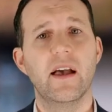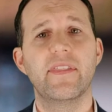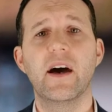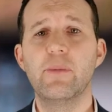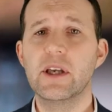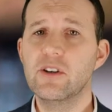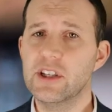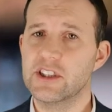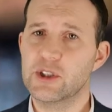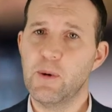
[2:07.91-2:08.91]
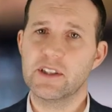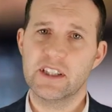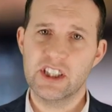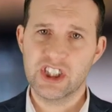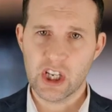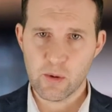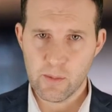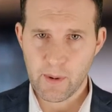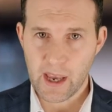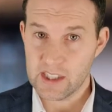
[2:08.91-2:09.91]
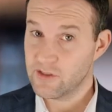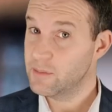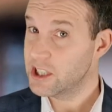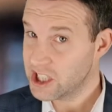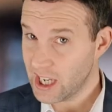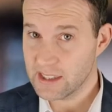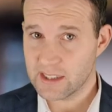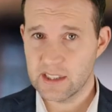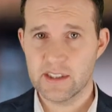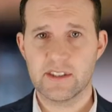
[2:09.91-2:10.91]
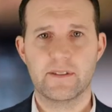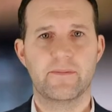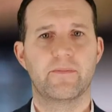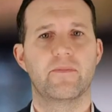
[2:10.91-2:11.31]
They'll be good at spotting the genuine buyers from the chancers.